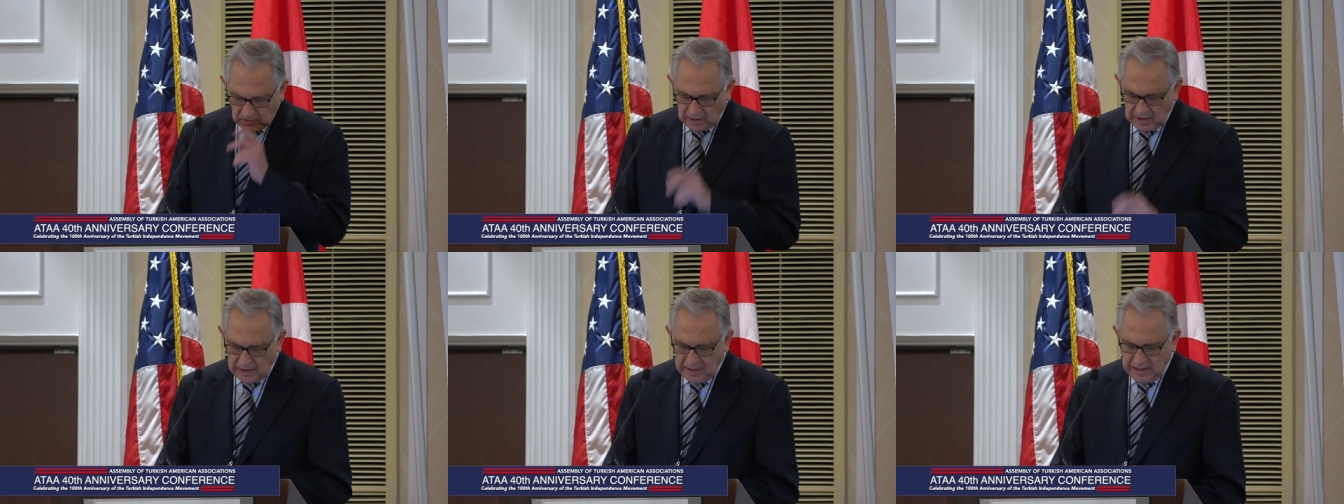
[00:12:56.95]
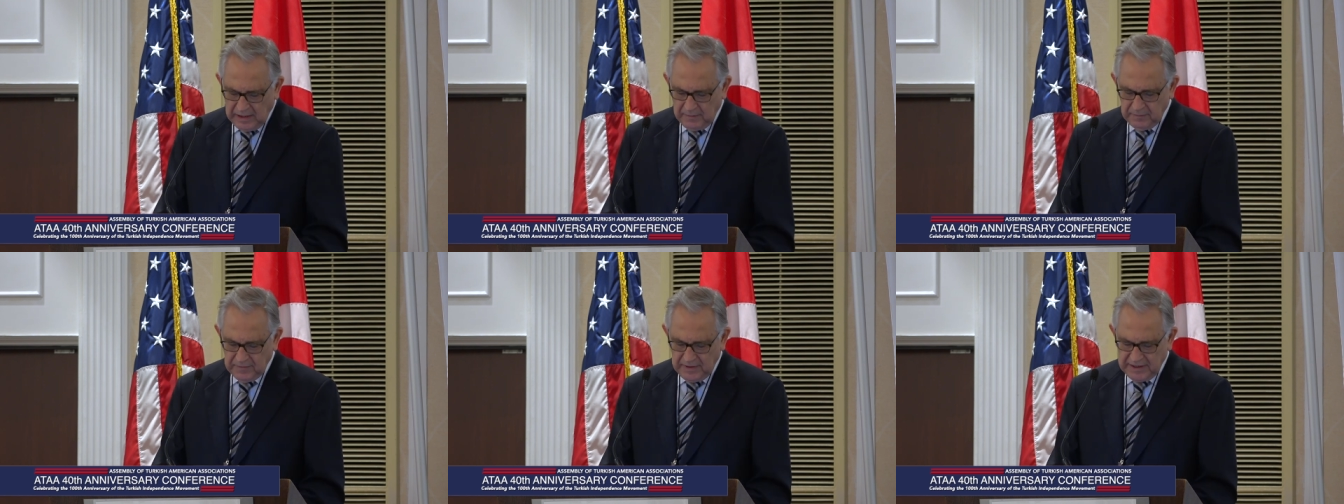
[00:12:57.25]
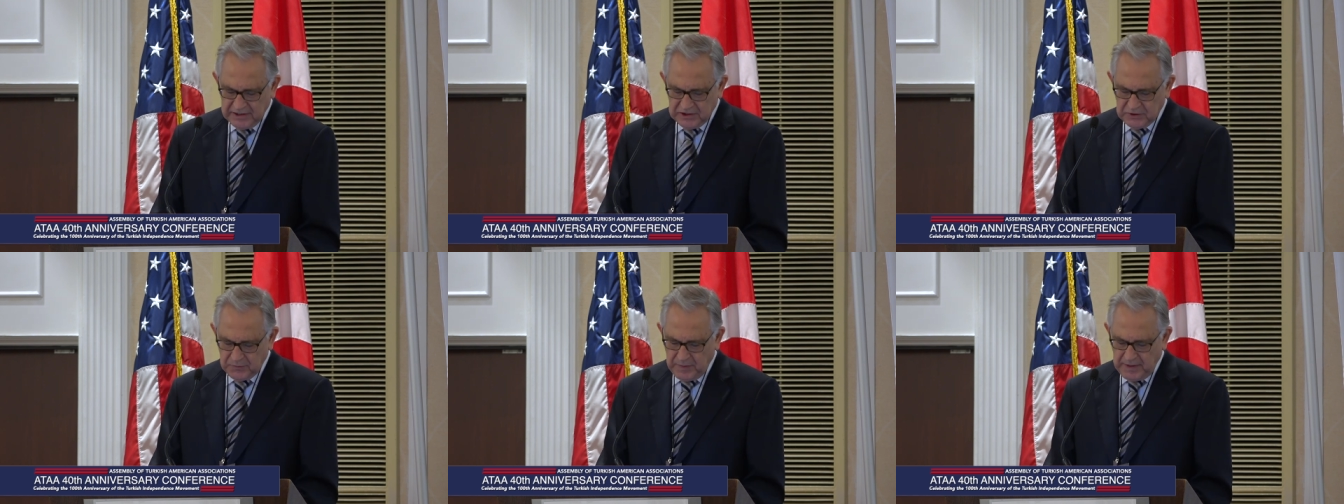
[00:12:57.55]
helped
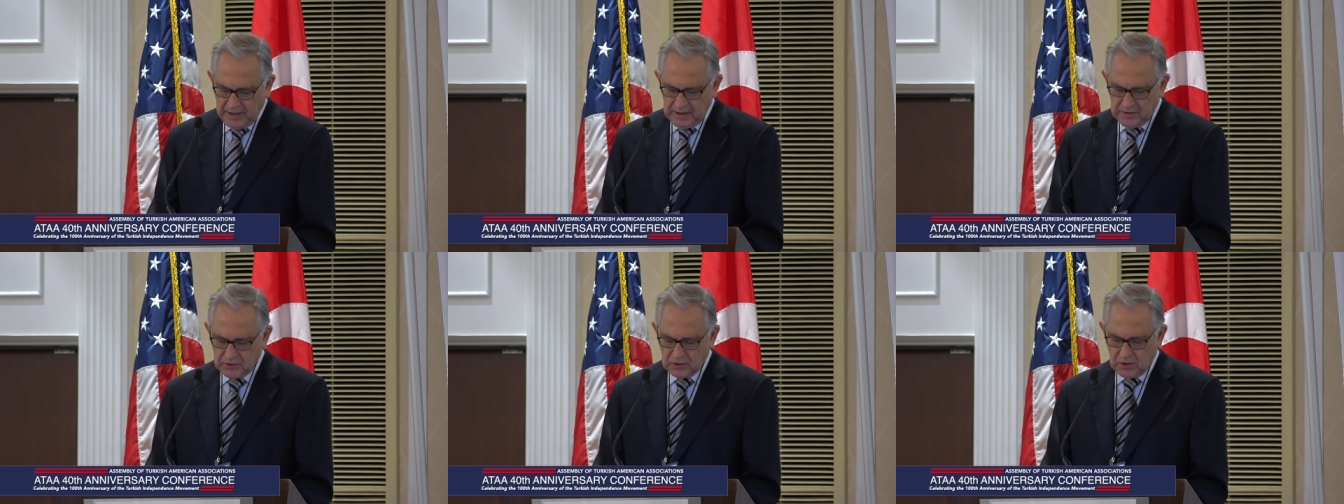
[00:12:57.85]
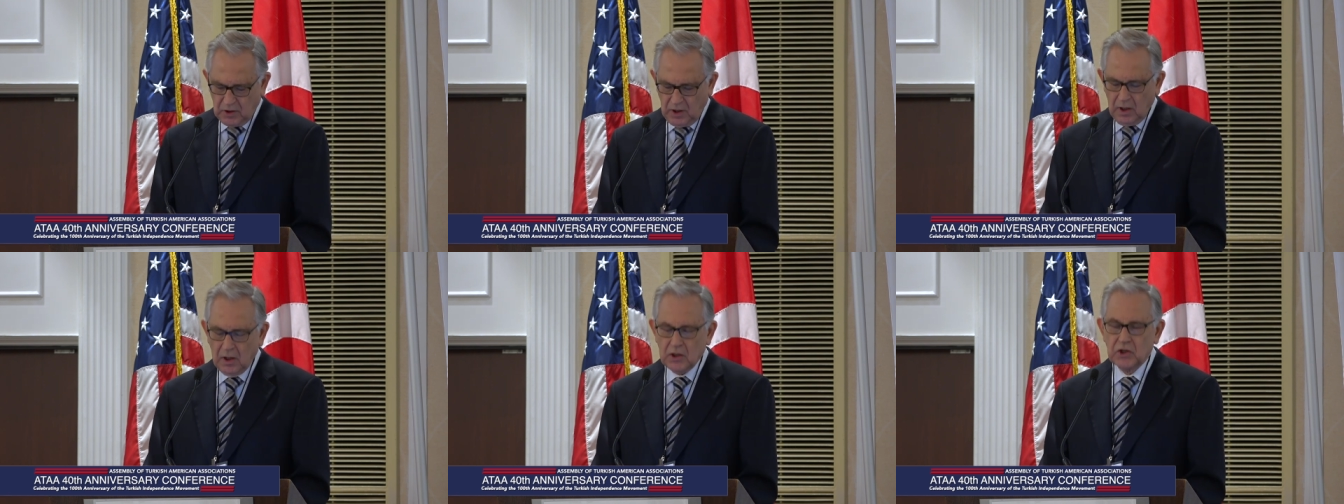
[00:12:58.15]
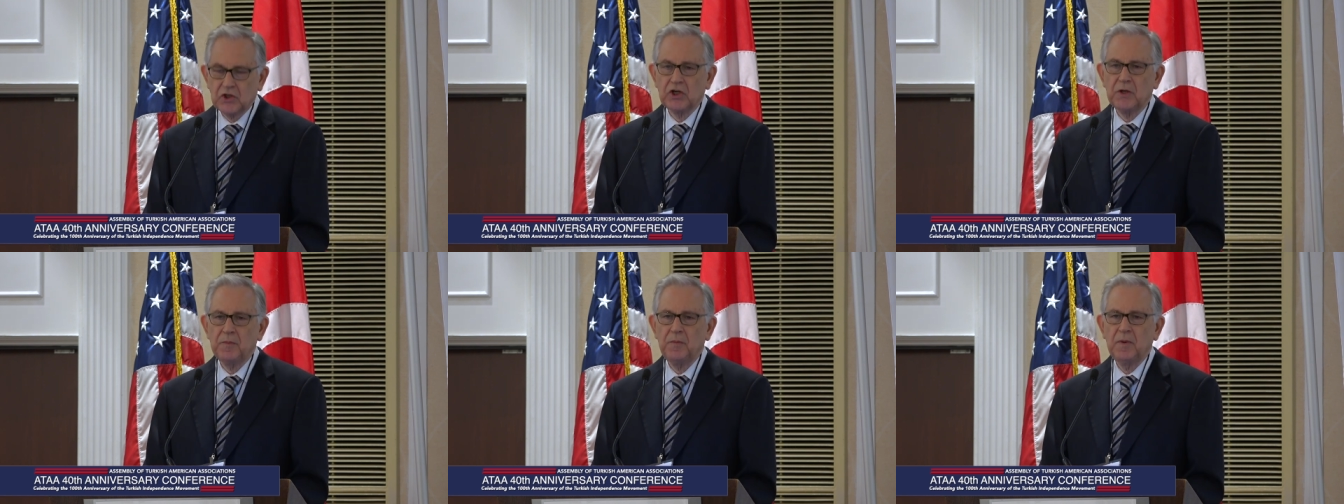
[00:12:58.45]
expand
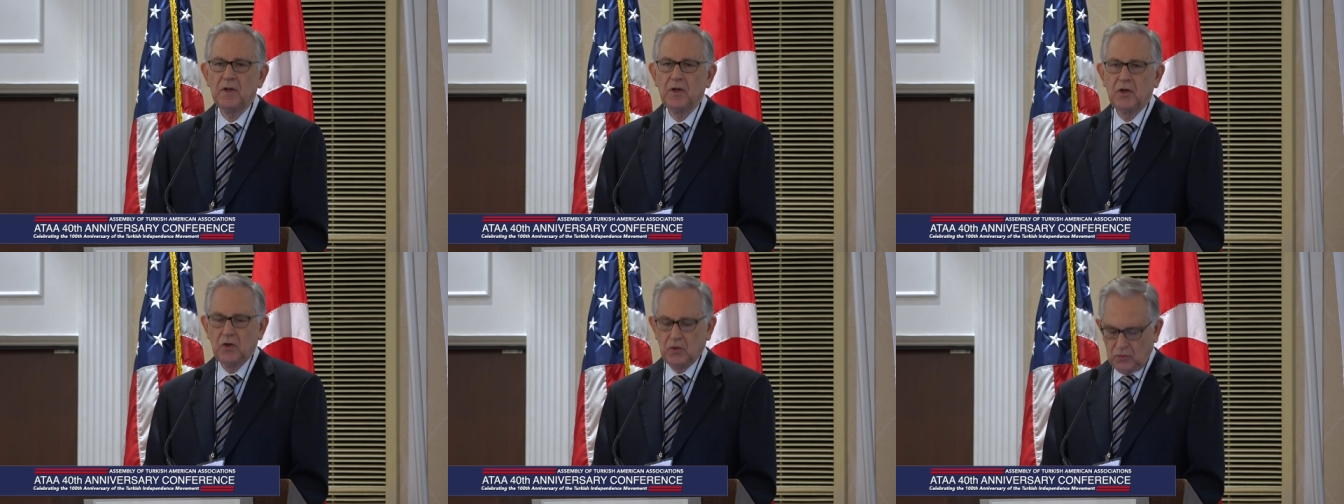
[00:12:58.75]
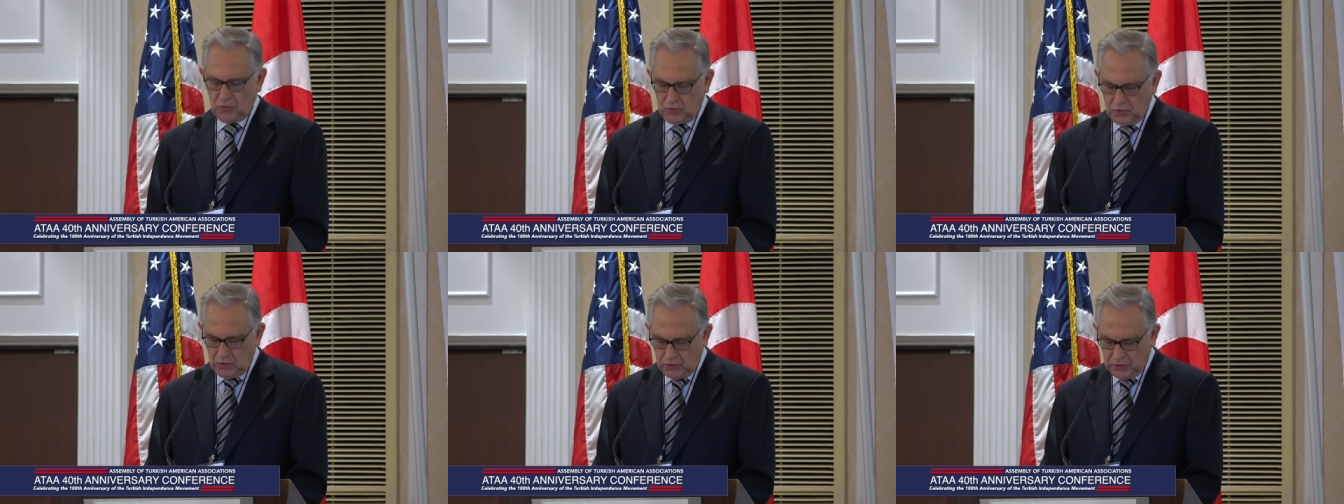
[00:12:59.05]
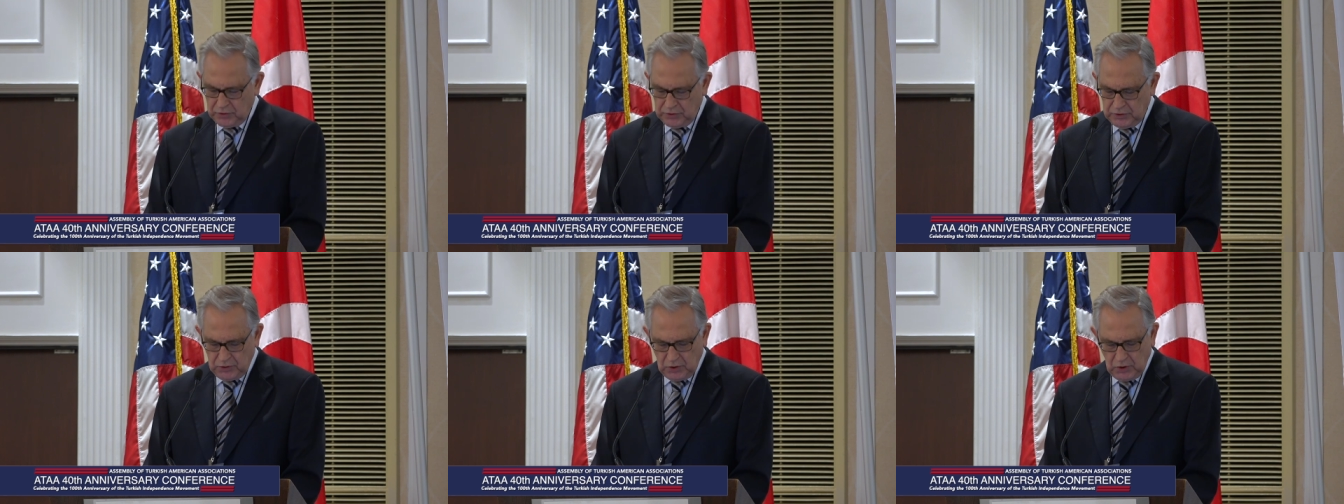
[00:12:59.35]
scholarship through
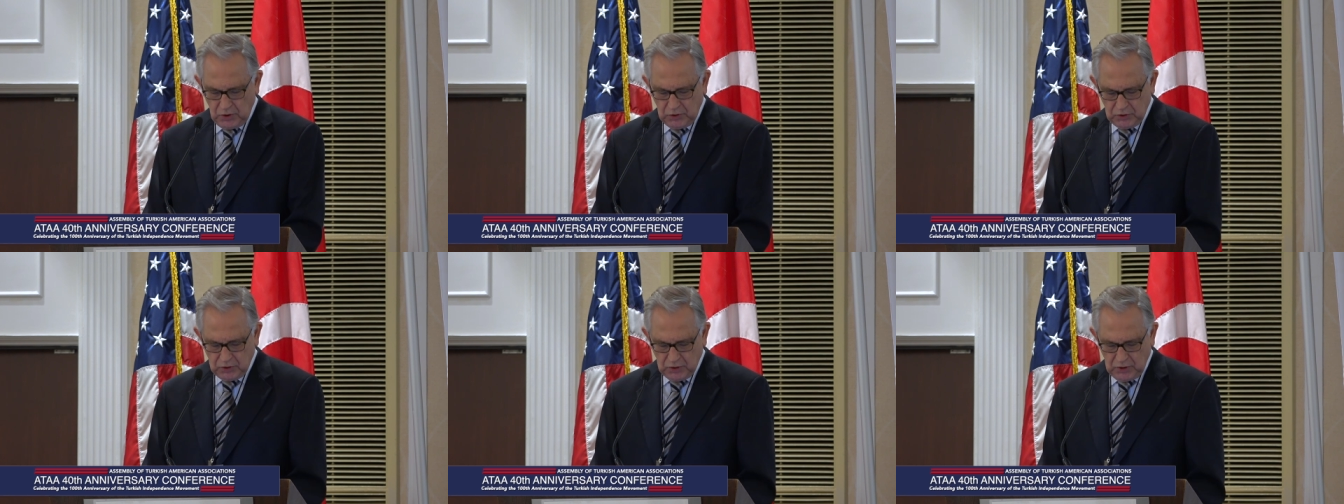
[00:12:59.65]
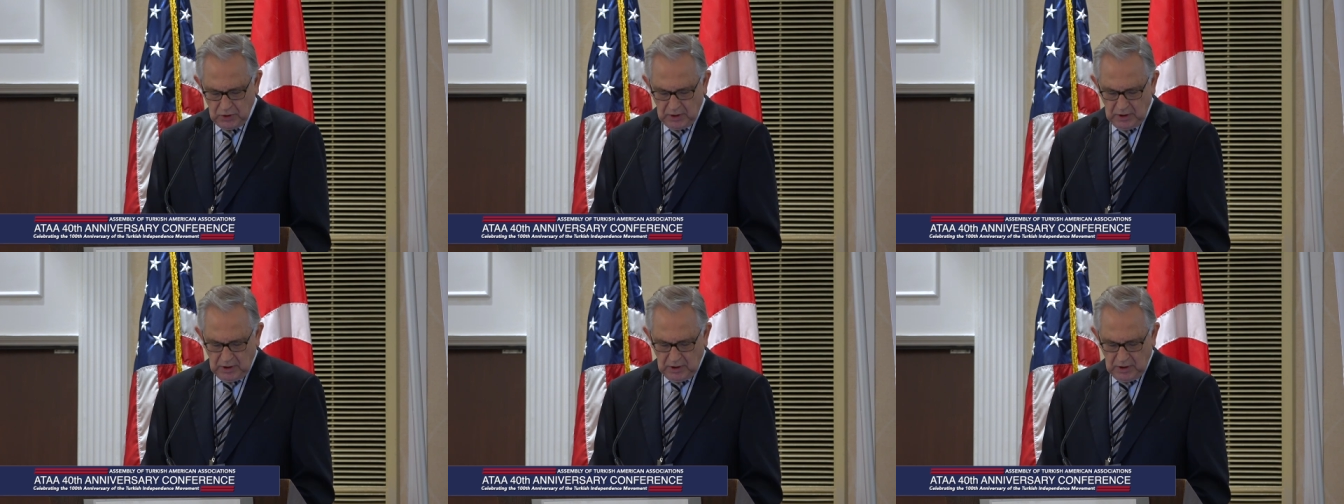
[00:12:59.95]
research